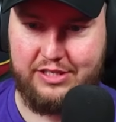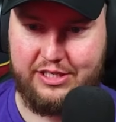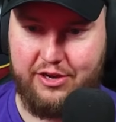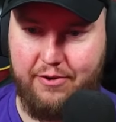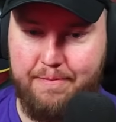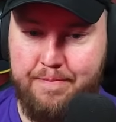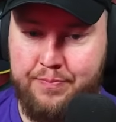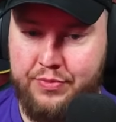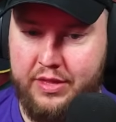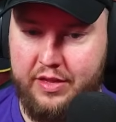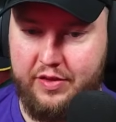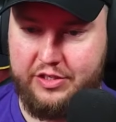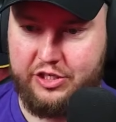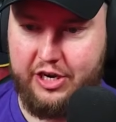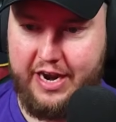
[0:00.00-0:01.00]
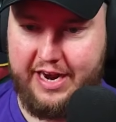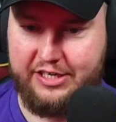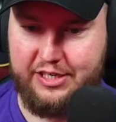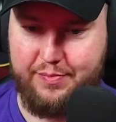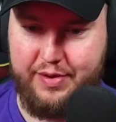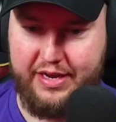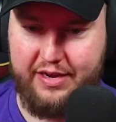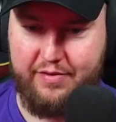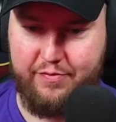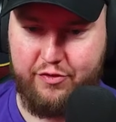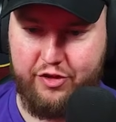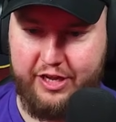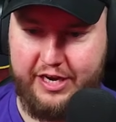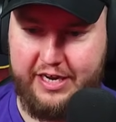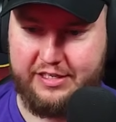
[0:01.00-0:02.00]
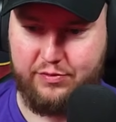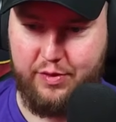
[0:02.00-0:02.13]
so this could actually be really nice.